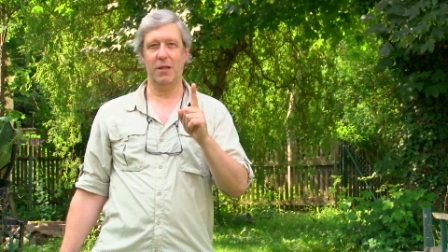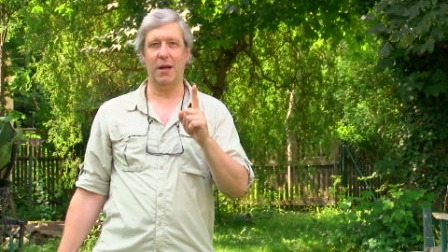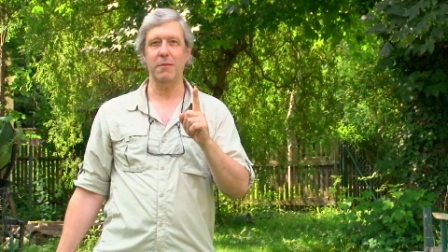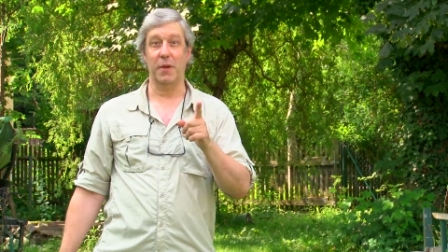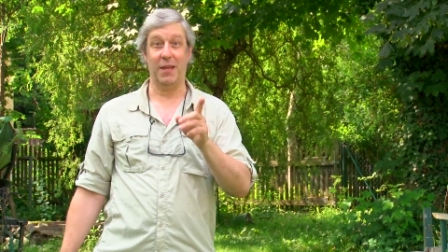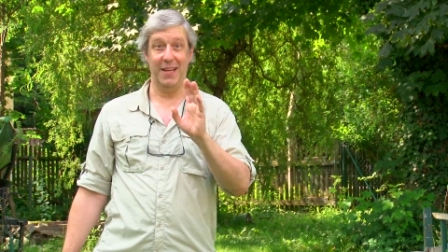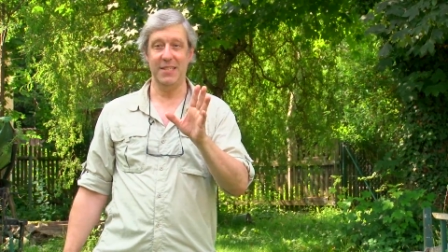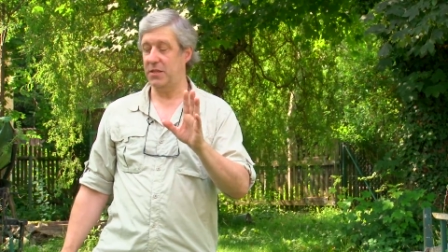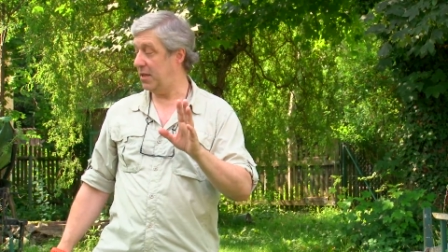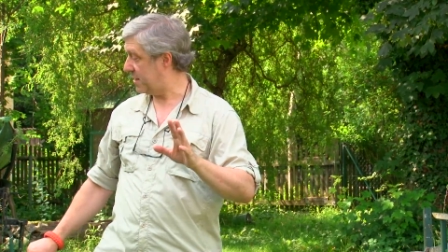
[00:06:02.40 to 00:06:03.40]
Cutback
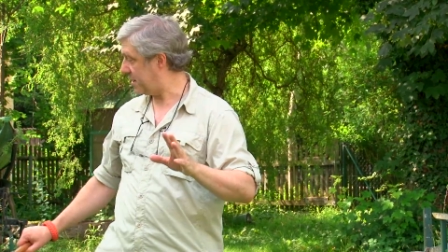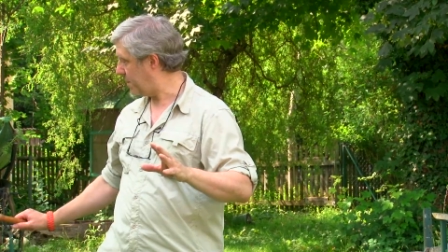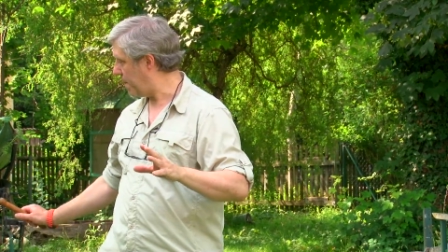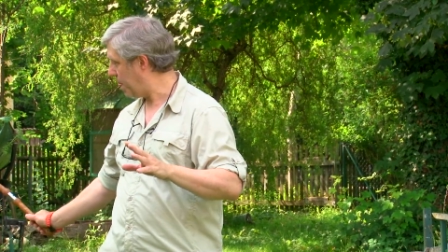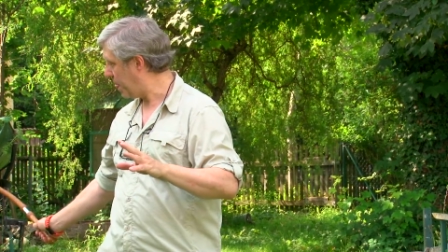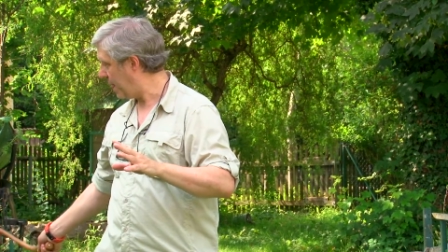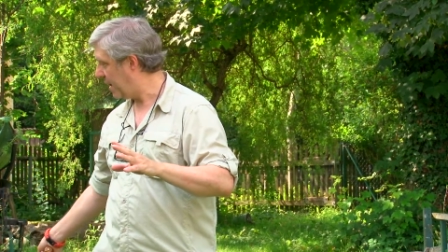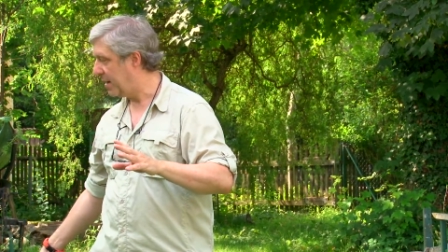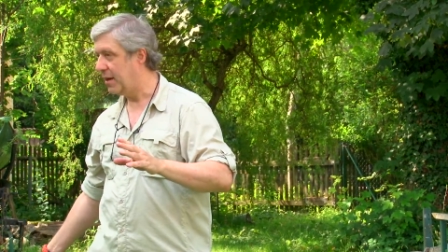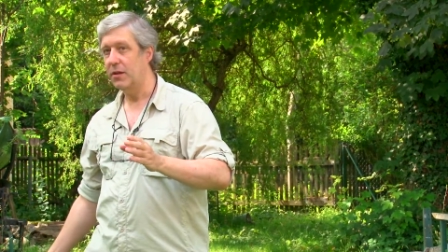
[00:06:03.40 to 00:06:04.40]
is this.
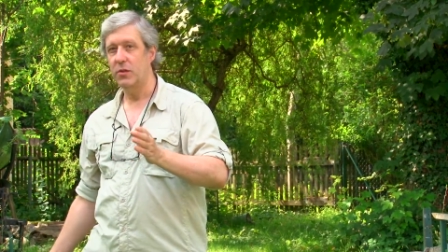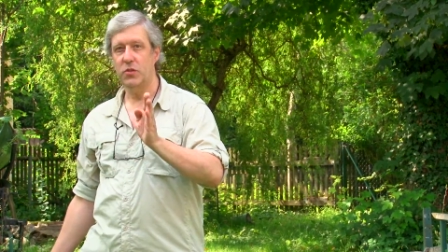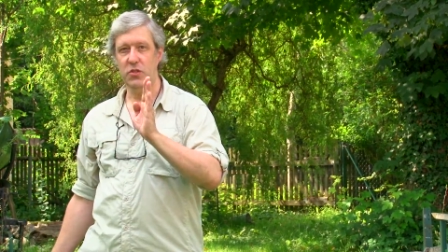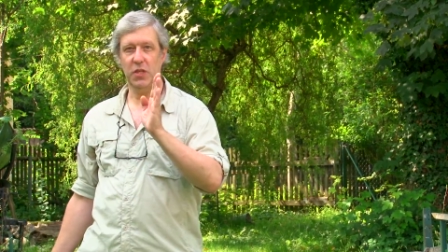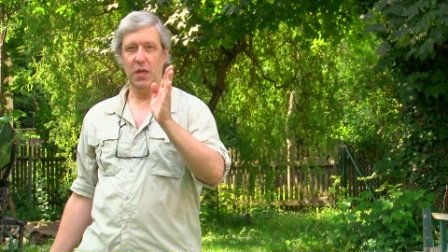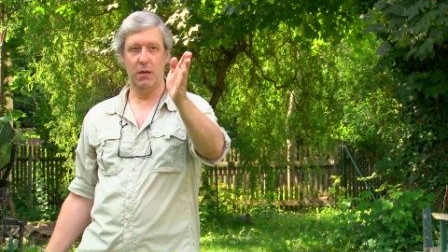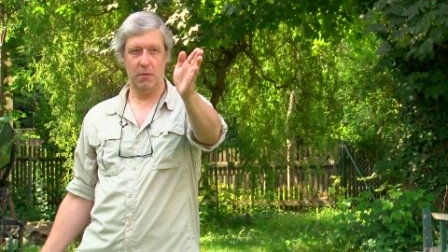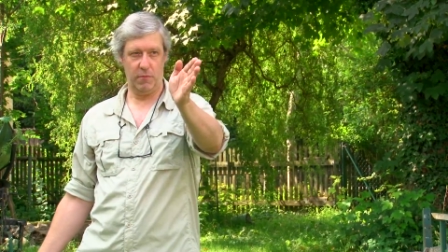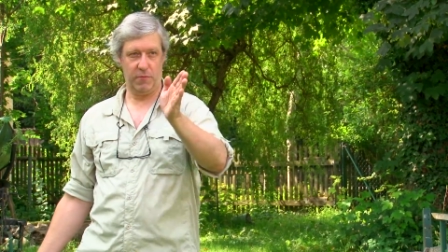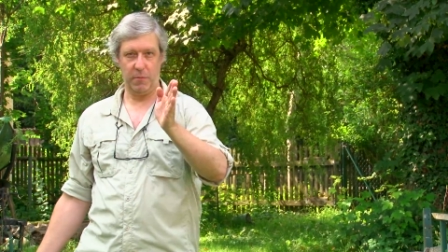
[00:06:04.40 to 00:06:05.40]
Seen
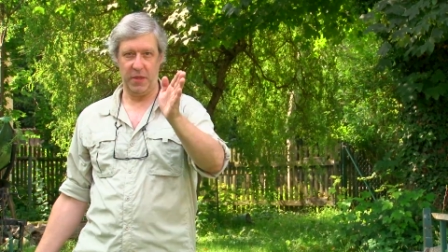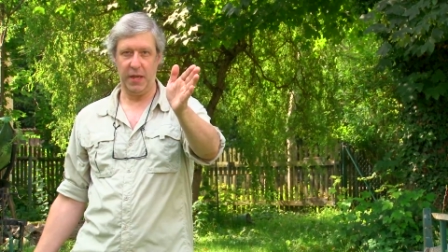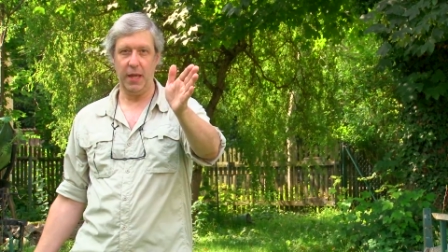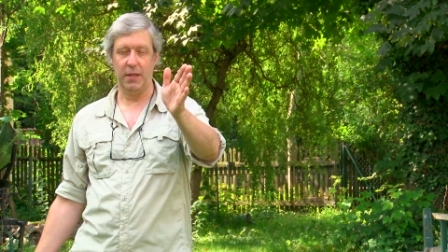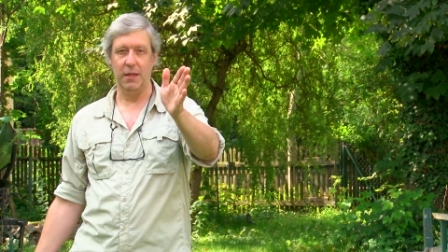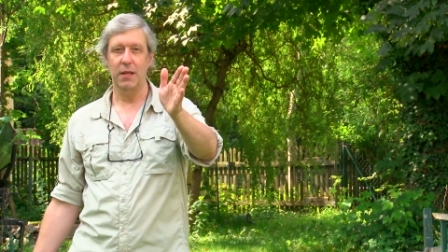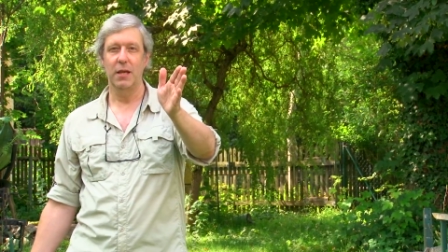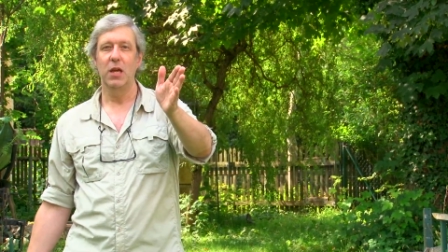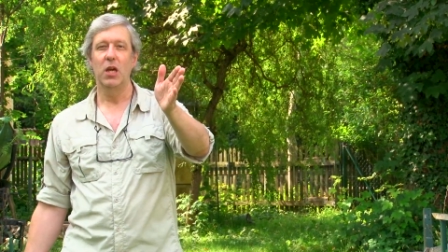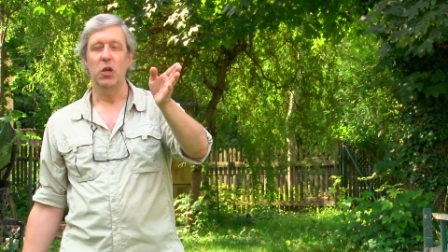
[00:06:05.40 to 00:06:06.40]
from that angle,
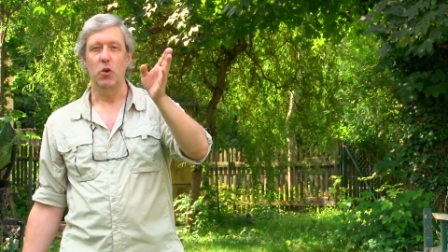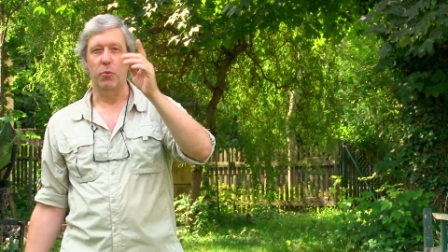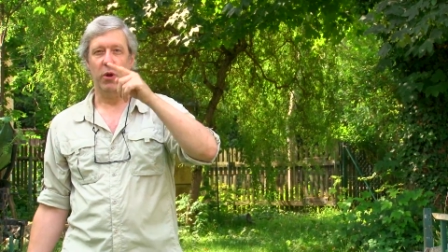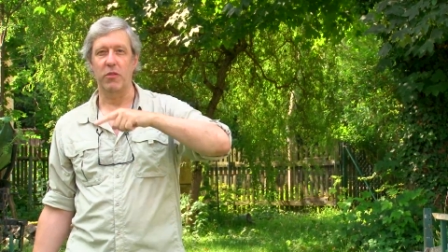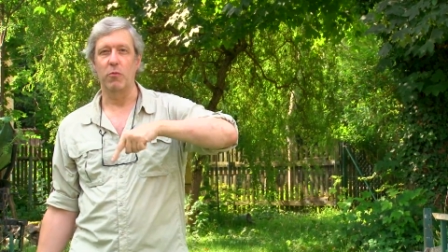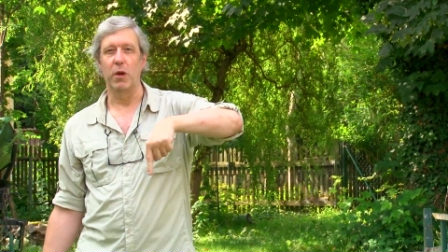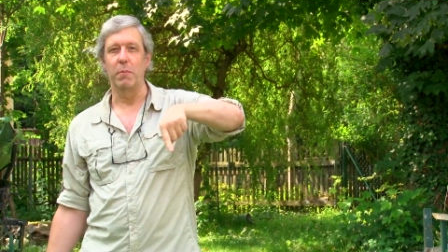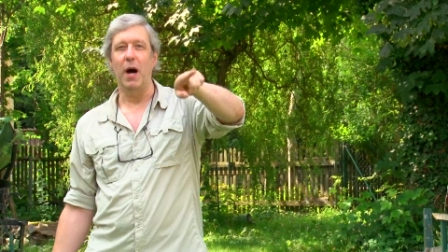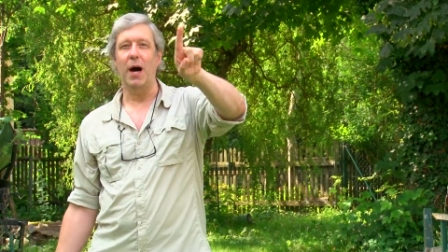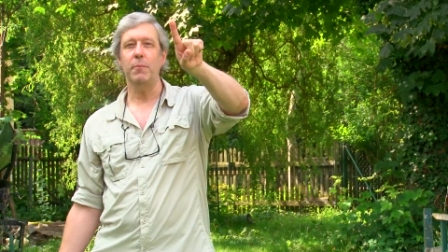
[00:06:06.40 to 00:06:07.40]
you bring the whip
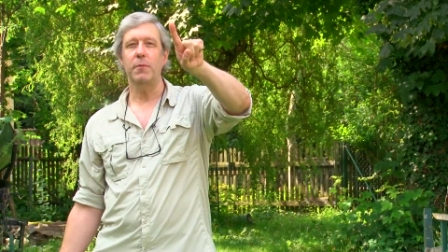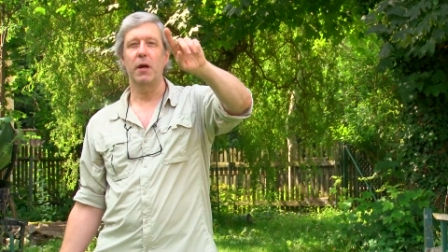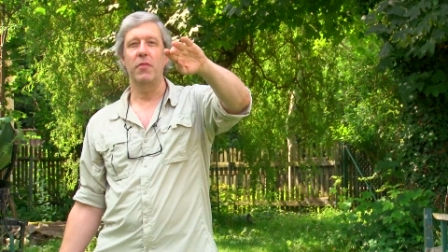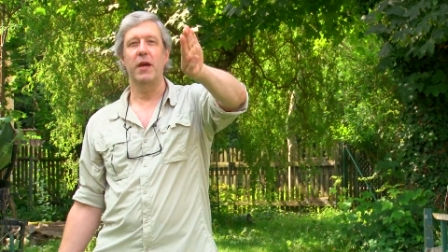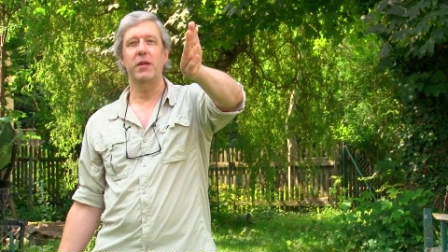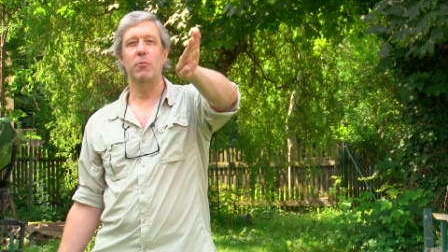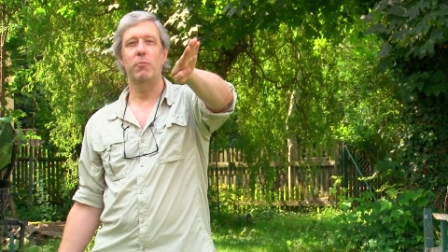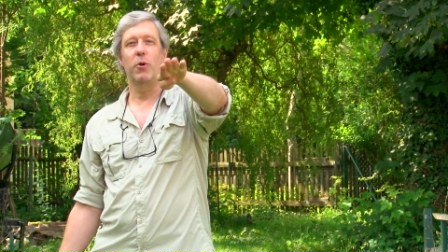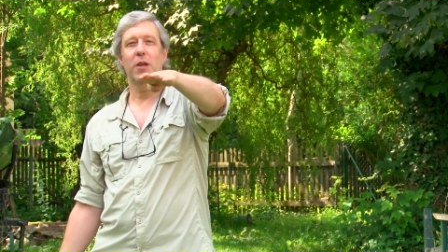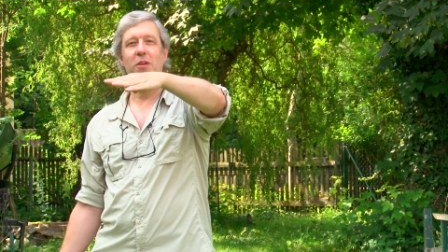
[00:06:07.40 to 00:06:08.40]
up and then you
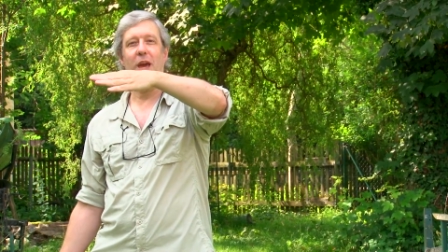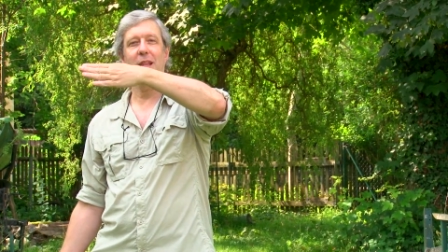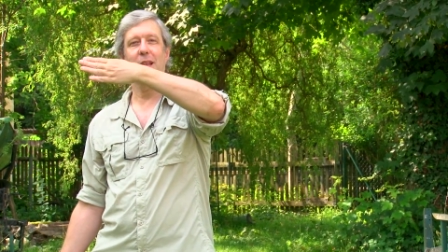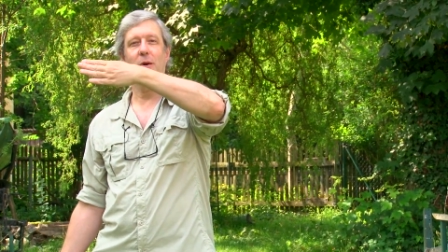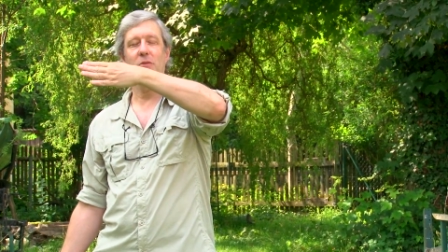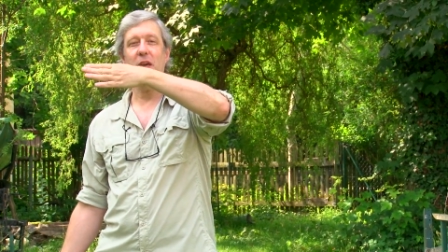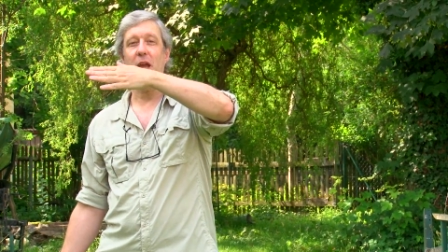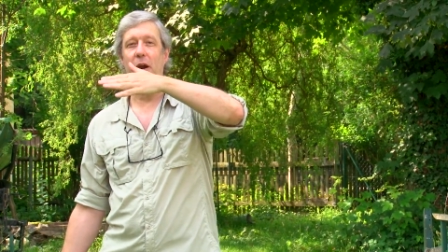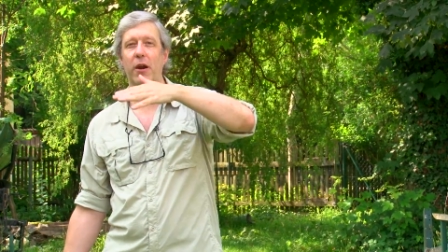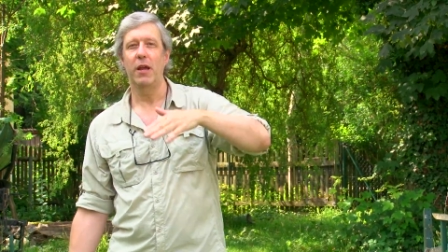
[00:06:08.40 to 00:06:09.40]
bring the handle out
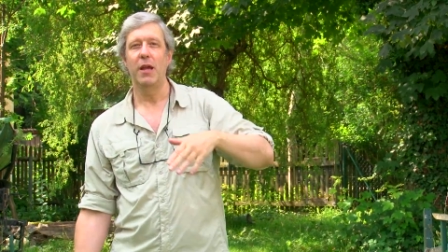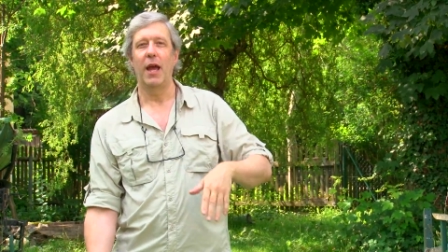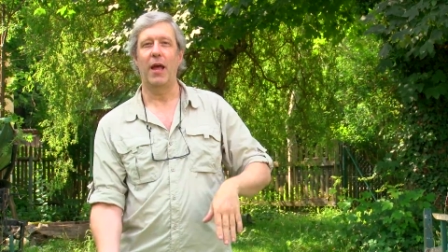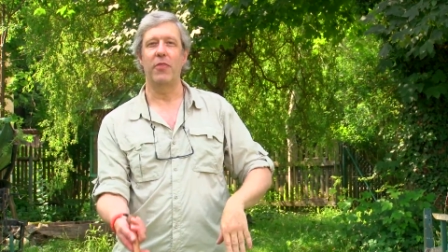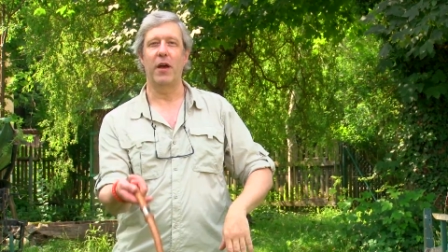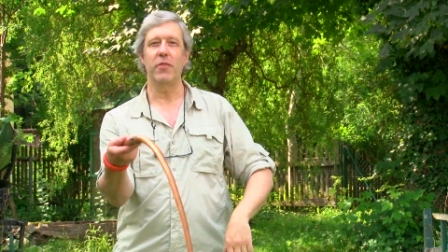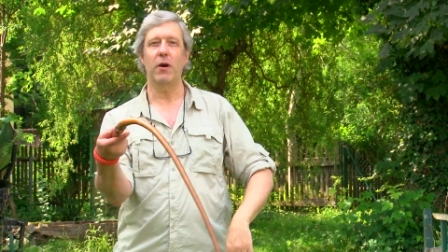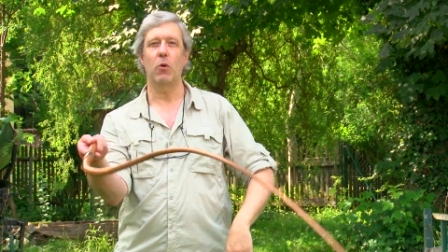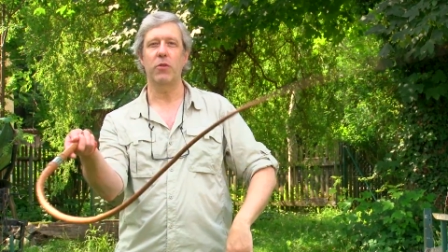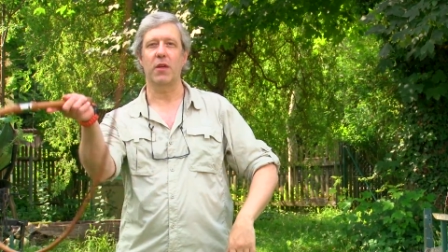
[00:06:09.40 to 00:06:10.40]
there, and then the
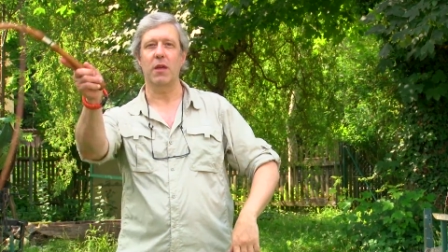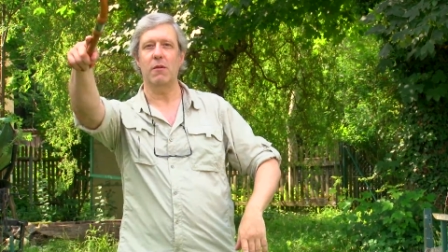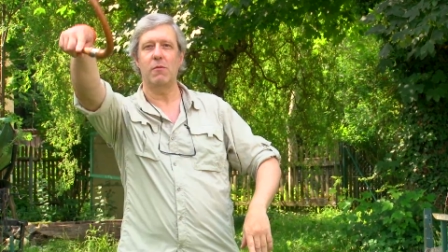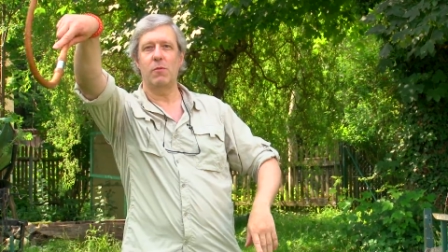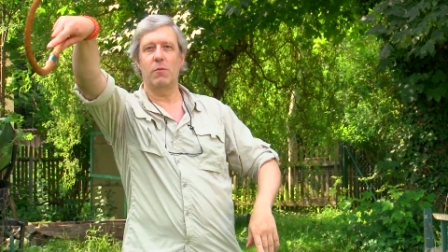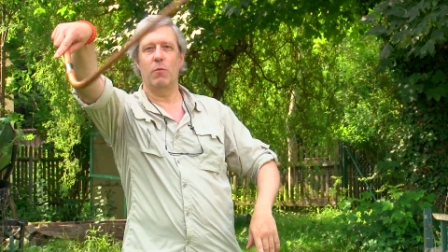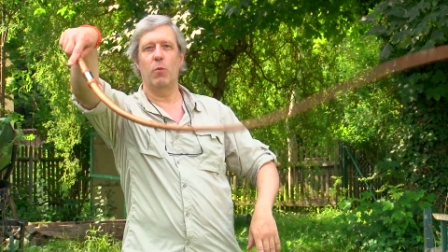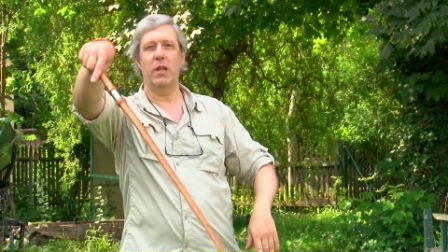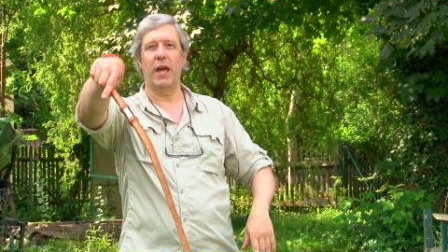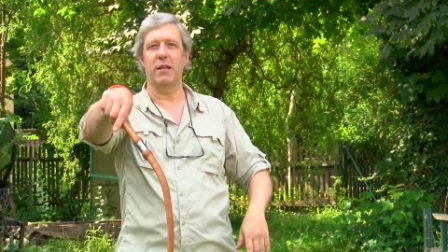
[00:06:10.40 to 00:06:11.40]
whole thing
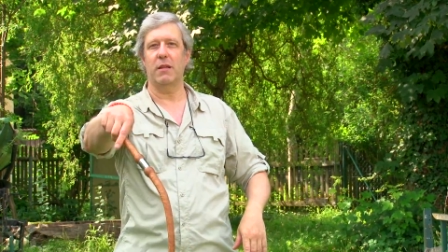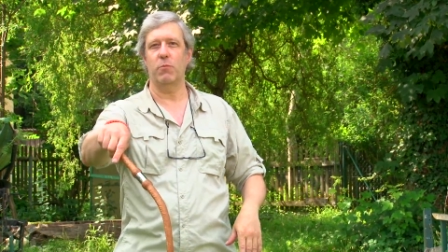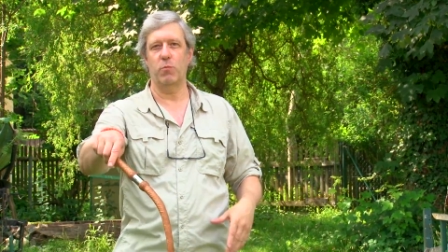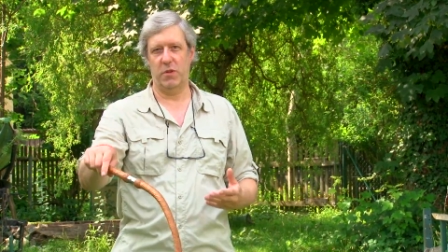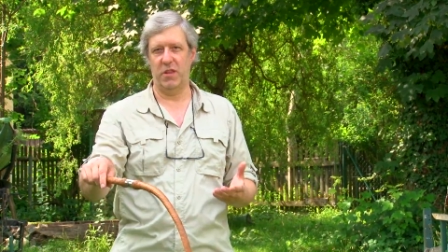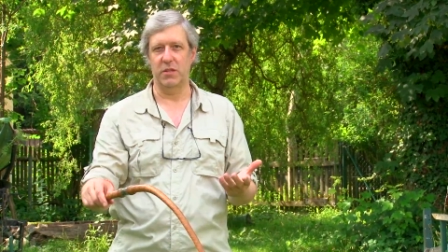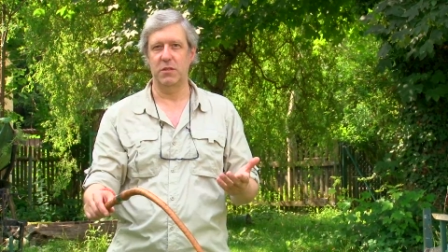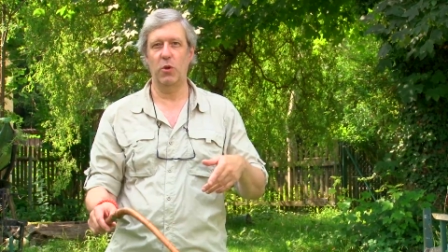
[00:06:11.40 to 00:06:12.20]
will end with this.